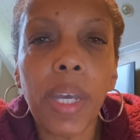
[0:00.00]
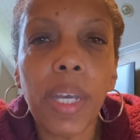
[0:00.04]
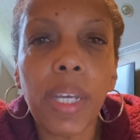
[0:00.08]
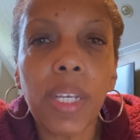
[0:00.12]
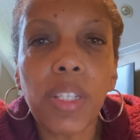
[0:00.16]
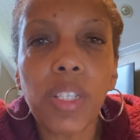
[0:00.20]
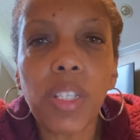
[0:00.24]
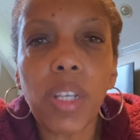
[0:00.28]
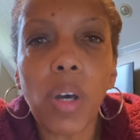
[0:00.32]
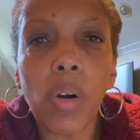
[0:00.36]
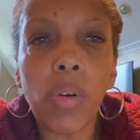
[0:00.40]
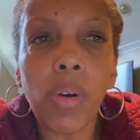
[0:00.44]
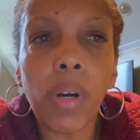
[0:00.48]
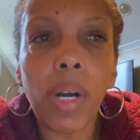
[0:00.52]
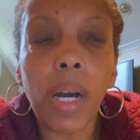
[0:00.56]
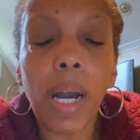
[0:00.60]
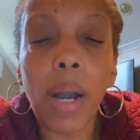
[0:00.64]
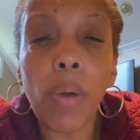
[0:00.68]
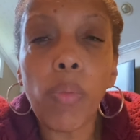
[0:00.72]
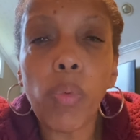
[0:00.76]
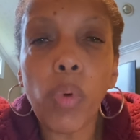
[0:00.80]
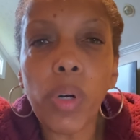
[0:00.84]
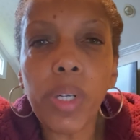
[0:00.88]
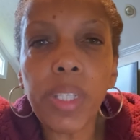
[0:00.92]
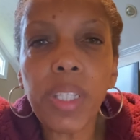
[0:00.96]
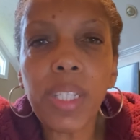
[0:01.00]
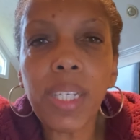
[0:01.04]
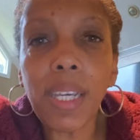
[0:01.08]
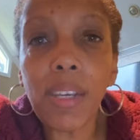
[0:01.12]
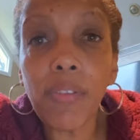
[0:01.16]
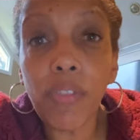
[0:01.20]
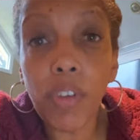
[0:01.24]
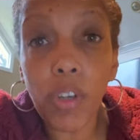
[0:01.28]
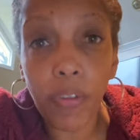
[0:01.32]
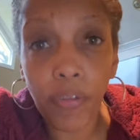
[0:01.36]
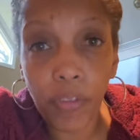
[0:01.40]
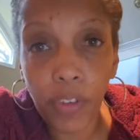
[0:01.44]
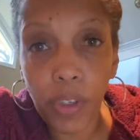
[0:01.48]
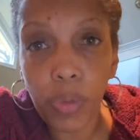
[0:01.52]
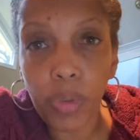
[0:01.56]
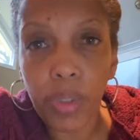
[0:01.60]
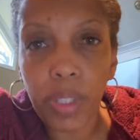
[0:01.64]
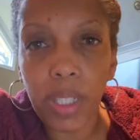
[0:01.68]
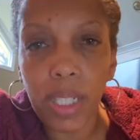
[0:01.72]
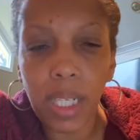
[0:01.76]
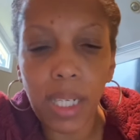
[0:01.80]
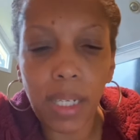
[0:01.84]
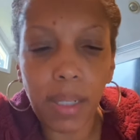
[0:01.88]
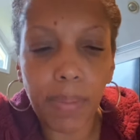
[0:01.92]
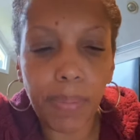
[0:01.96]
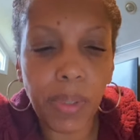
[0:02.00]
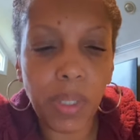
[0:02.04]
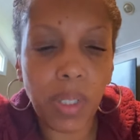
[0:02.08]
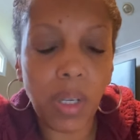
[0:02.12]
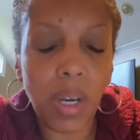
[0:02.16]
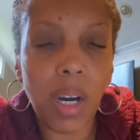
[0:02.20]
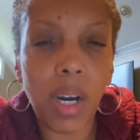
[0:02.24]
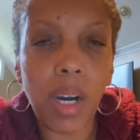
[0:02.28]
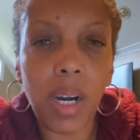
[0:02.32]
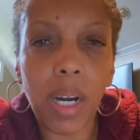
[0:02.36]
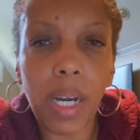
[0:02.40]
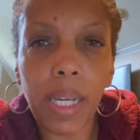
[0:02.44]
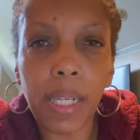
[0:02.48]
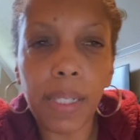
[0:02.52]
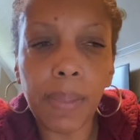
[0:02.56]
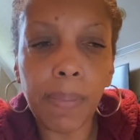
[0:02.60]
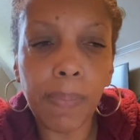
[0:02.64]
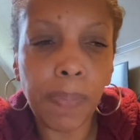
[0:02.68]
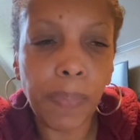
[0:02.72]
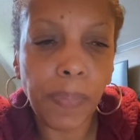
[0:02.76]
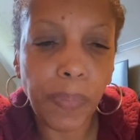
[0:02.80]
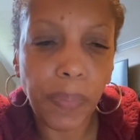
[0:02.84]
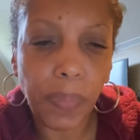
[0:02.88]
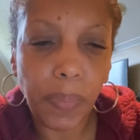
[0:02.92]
So I want to give you a few tips on